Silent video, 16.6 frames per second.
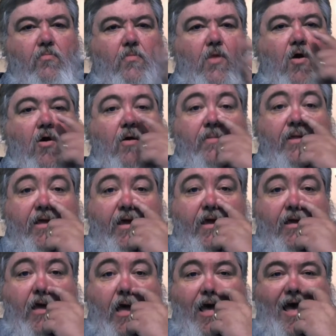Oh, I'm in
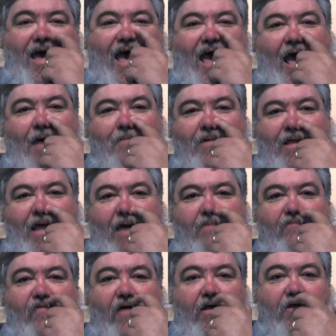the
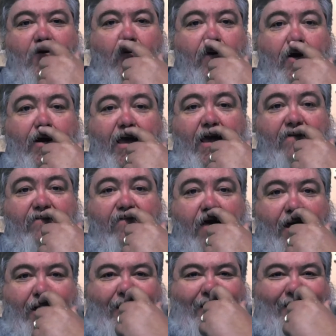Amplified. No wonder I can't
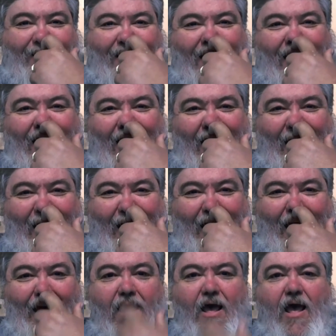find it.
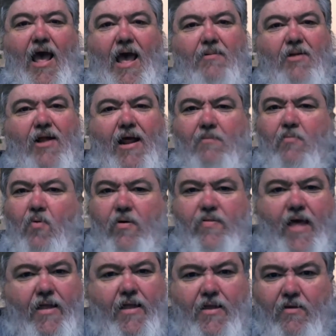I'm looking at it, boy,
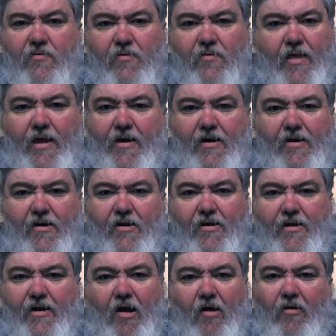that doesn't look
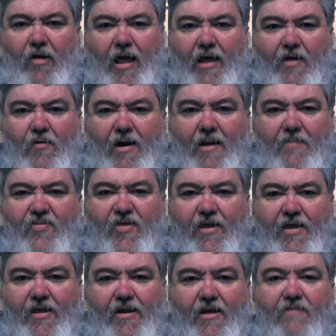at all like what I'm
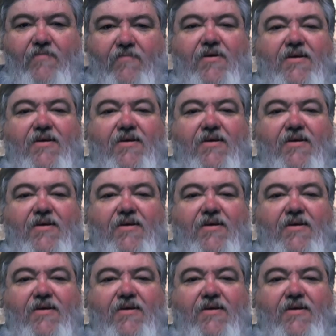thinking of.